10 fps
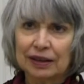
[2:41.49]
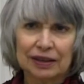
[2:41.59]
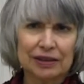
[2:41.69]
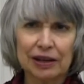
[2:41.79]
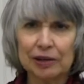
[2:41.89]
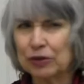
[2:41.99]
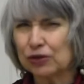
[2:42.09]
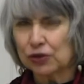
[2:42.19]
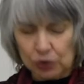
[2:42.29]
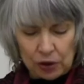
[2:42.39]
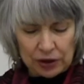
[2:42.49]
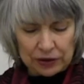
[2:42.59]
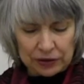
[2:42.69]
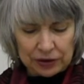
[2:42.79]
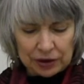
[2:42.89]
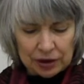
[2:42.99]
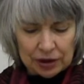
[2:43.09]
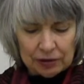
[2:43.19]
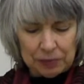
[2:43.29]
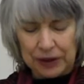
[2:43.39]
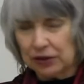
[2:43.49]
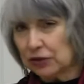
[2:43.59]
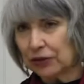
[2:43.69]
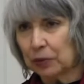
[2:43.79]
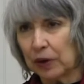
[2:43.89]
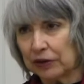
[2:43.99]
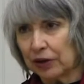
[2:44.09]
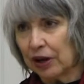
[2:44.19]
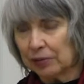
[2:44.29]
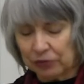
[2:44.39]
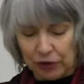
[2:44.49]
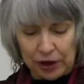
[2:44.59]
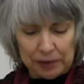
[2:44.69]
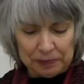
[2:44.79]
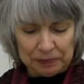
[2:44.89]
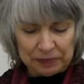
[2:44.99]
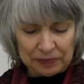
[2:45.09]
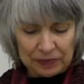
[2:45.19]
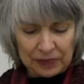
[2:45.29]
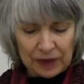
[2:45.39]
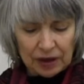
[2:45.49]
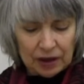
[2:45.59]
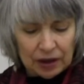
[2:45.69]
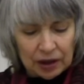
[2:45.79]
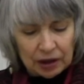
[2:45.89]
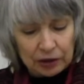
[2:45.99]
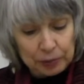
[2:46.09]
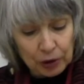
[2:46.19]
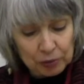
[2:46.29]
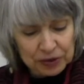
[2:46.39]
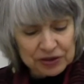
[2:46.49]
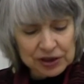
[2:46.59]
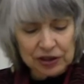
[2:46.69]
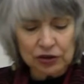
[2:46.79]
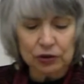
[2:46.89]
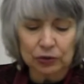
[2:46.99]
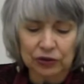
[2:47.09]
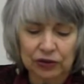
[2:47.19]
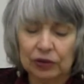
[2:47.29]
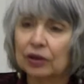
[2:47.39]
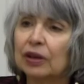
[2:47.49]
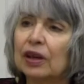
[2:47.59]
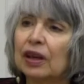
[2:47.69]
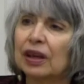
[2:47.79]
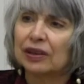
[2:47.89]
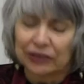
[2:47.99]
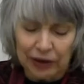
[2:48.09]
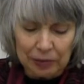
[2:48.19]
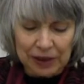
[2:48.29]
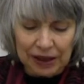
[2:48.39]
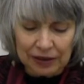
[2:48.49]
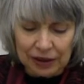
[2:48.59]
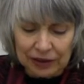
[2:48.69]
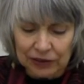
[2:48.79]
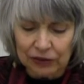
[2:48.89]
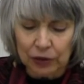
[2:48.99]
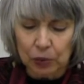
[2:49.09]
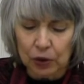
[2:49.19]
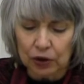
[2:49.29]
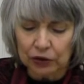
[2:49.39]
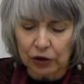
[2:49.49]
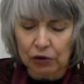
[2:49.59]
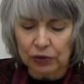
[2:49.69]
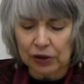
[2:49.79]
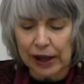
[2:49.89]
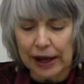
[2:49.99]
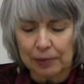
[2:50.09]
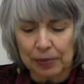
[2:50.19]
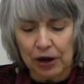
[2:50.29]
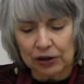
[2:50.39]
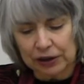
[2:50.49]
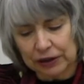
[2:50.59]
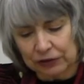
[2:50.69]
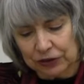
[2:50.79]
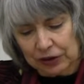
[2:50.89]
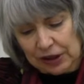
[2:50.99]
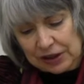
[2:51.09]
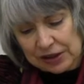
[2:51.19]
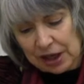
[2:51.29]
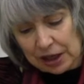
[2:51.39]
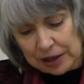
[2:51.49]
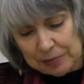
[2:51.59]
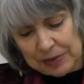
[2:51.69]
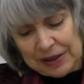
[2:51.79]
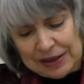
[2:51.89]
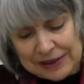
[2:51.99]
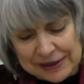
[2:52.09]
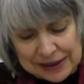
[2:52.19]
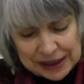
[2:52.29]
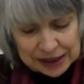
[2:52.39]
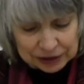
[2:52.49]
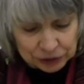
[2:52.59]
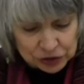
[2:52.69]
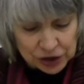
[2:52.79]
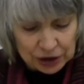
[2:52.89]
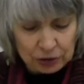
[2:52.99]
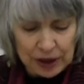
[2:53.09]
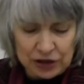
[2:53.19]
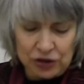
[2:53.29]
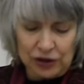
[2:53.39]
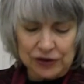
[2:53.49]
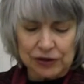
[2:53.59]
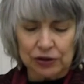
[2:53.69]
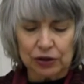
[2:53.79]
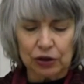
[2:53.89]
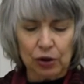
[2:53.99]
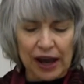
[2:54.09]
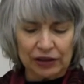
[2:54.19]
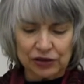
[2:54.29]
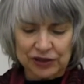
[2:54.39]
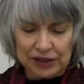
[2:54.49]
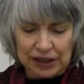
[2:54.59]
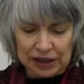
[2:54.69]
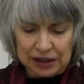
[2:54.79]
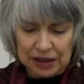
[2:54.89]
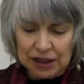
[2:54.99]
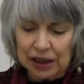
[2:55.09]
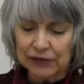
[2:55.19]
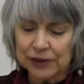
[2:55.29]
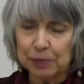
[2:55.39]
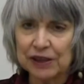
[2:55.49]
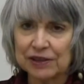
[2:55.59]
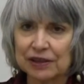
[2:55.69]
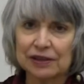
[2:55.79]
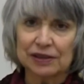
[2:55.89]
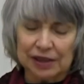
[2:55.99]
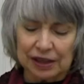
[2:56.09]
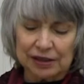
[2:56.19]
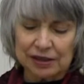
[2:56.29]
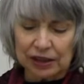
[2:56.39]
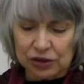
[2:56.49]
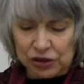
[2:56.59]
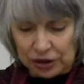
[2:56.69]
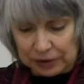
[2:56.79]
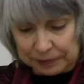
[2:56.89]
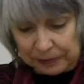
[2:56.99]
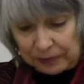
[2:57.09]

The time is short, but in just what time frame? The poem continues some endings of the world overlap our lived time, skidding for generations to the crash scene of species extinction.